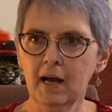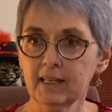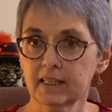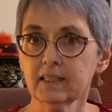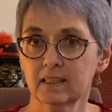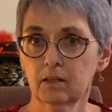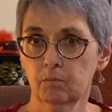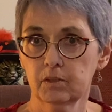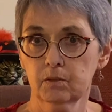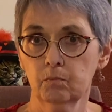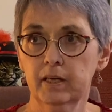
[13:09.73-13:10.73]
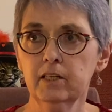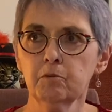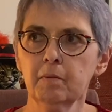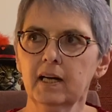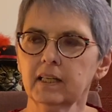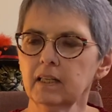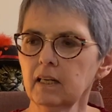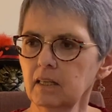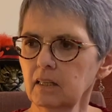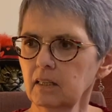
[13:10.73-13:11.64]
packet, and it was a wage packet,